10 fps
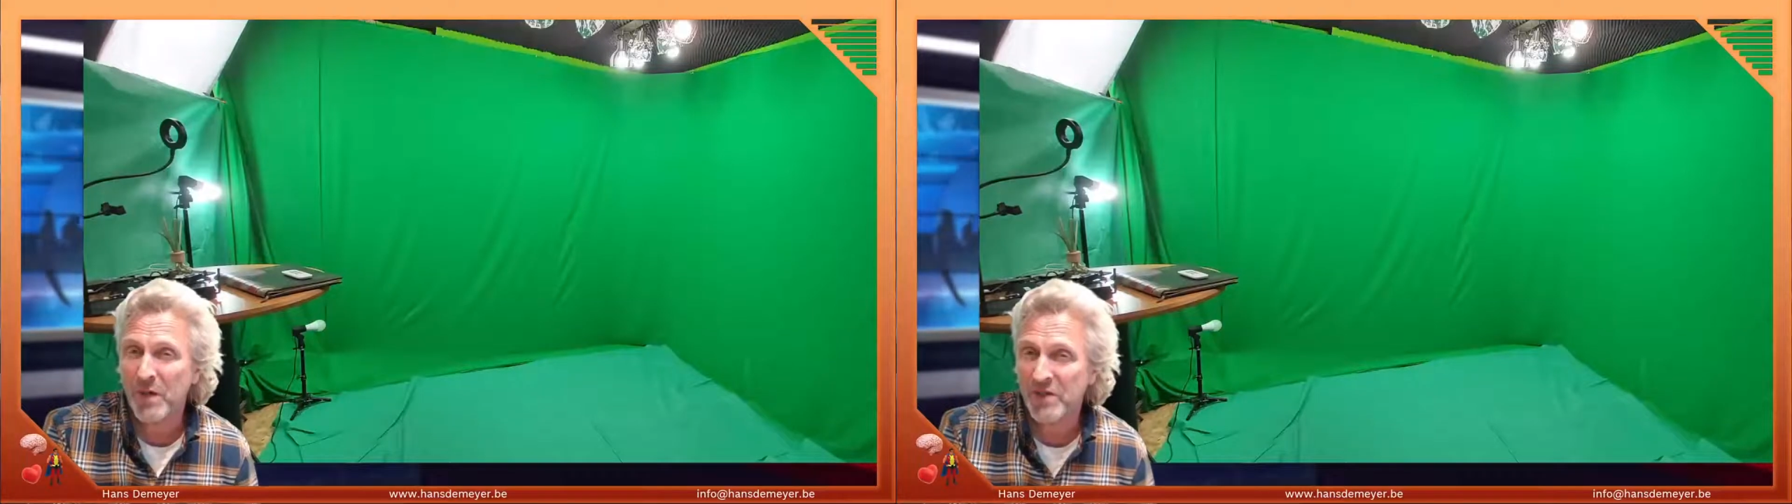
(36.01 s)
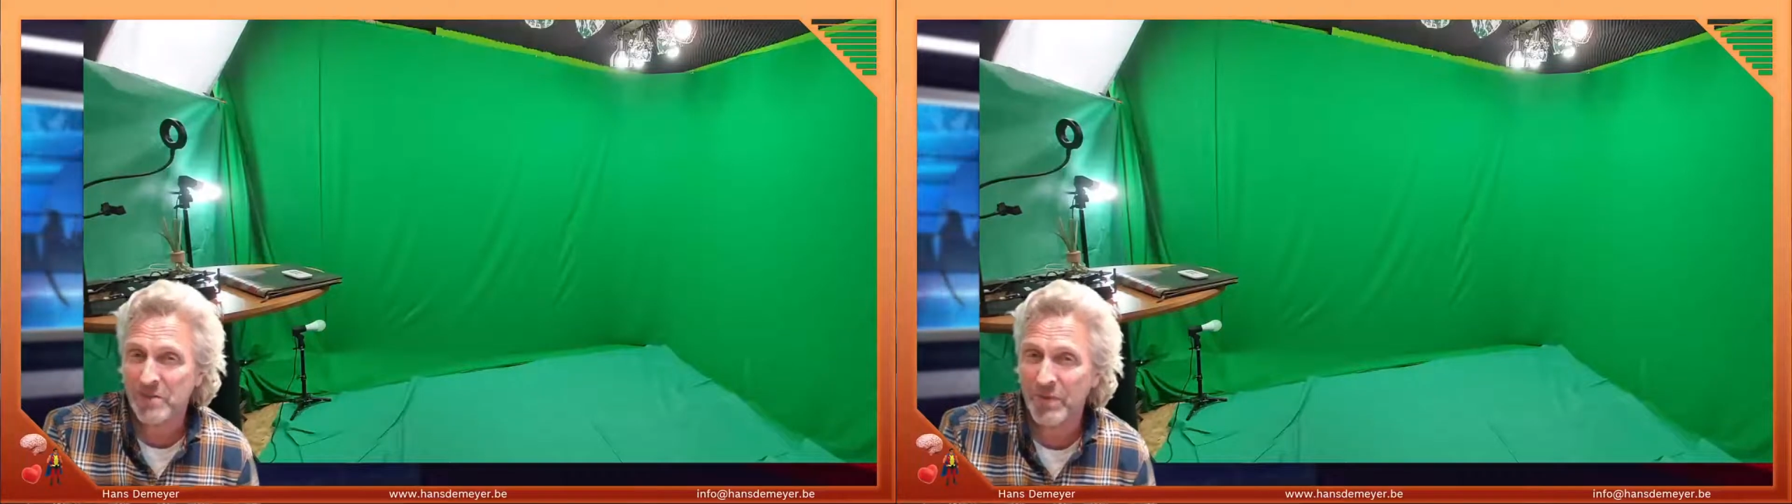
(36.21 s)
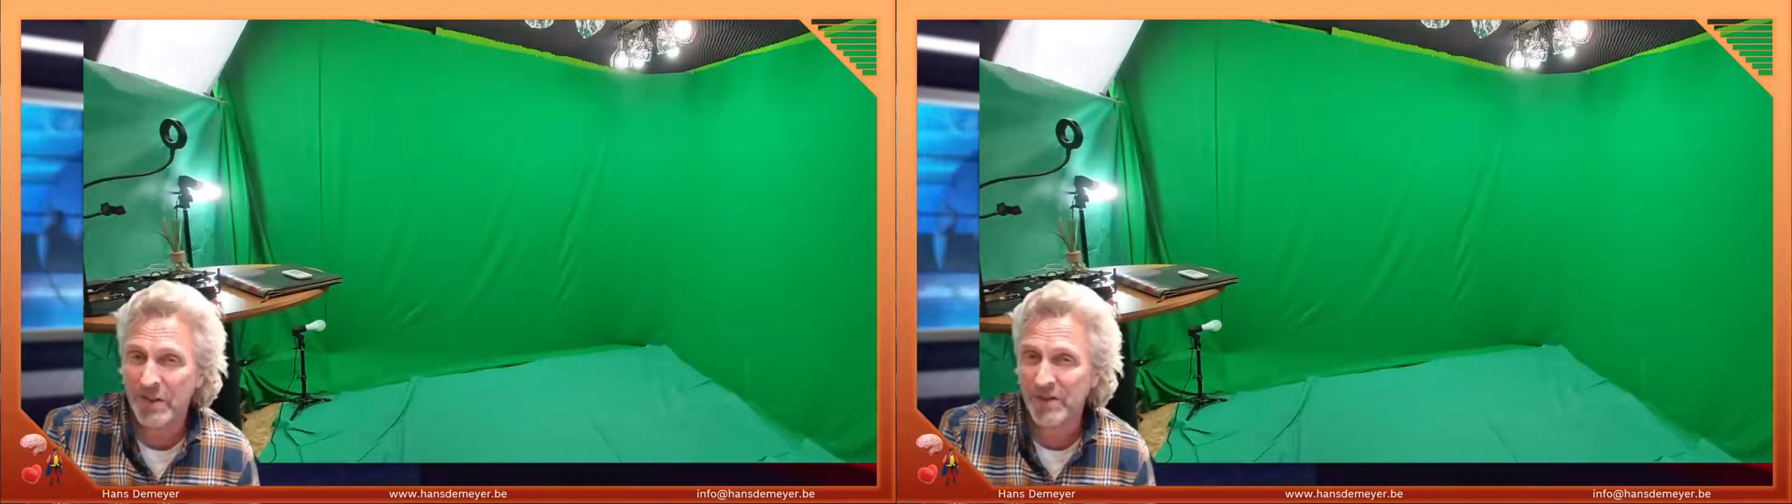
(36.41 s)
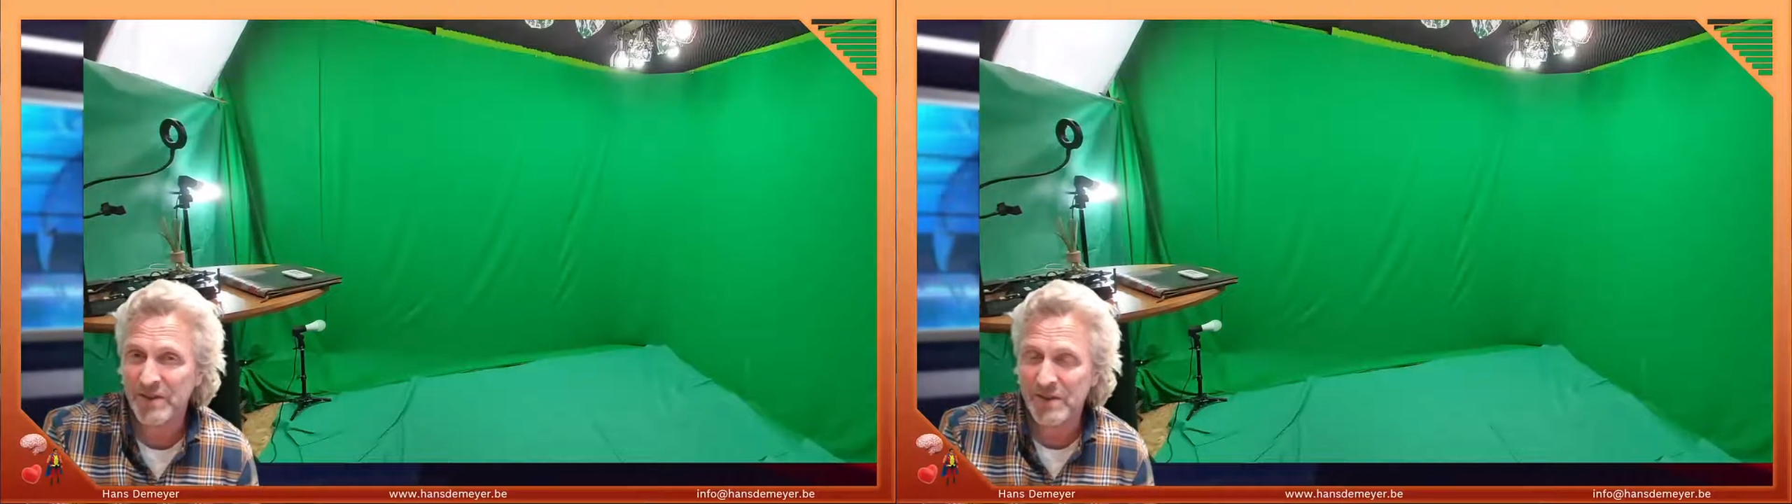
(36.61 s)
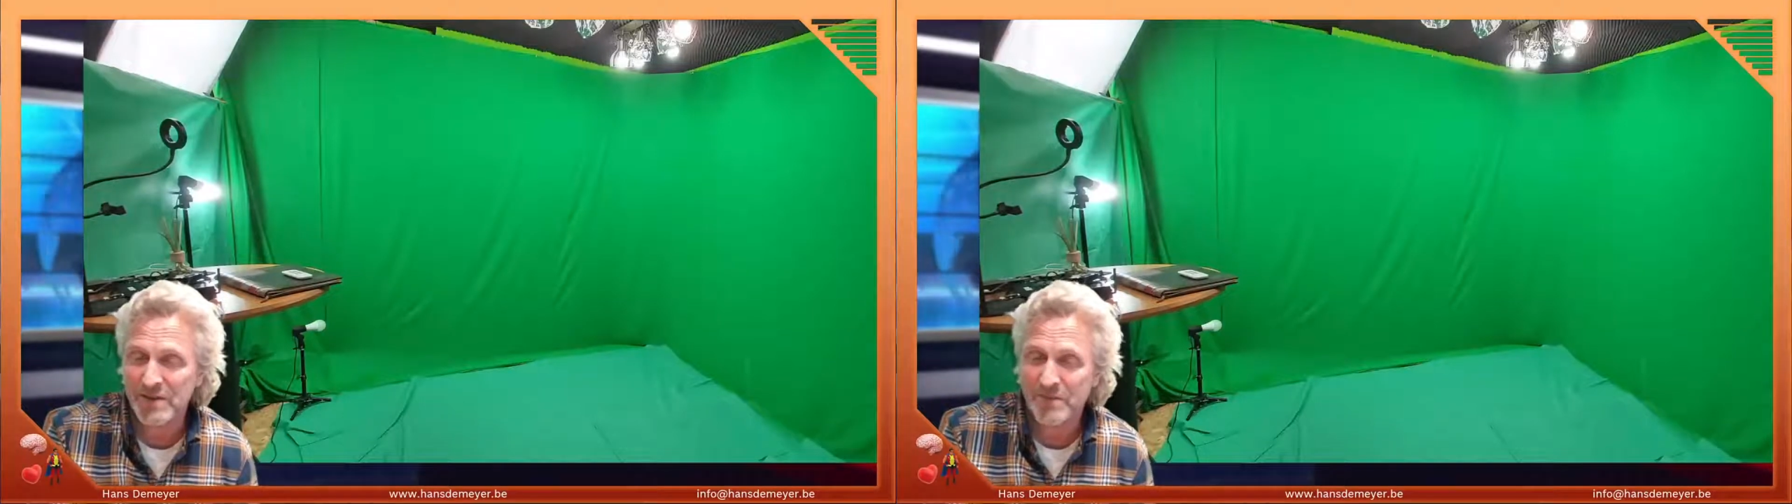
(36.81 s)

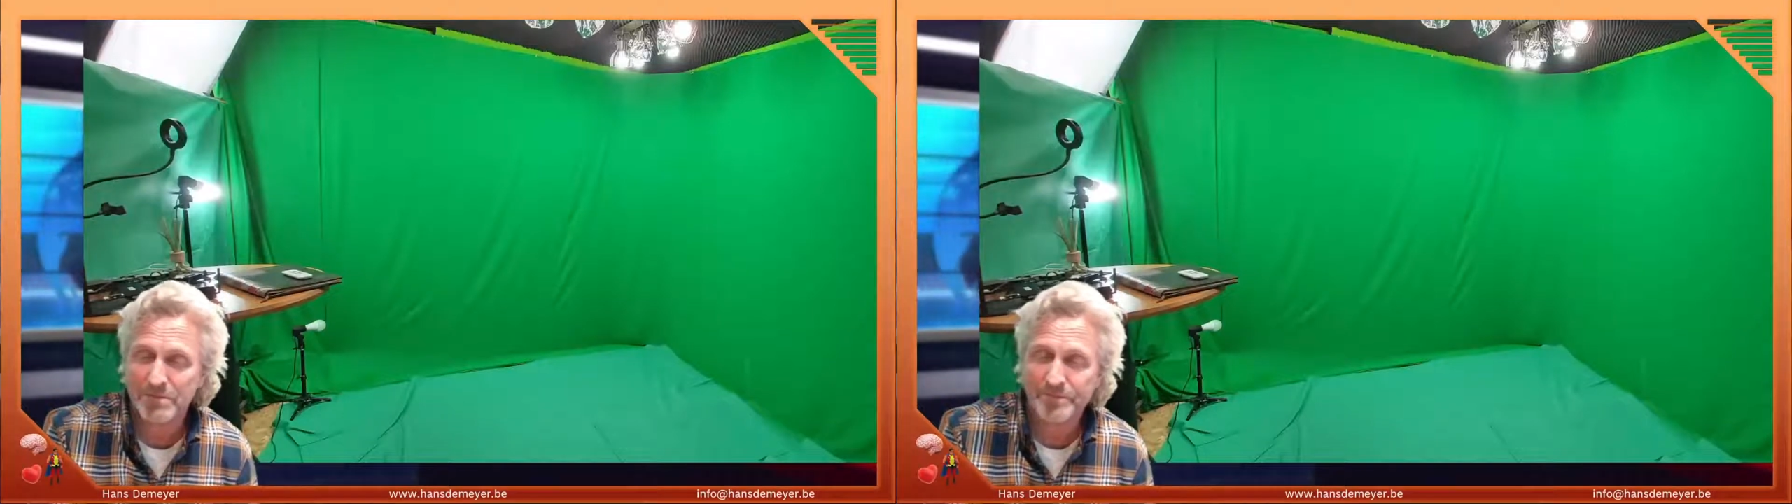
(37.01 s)
possibilities.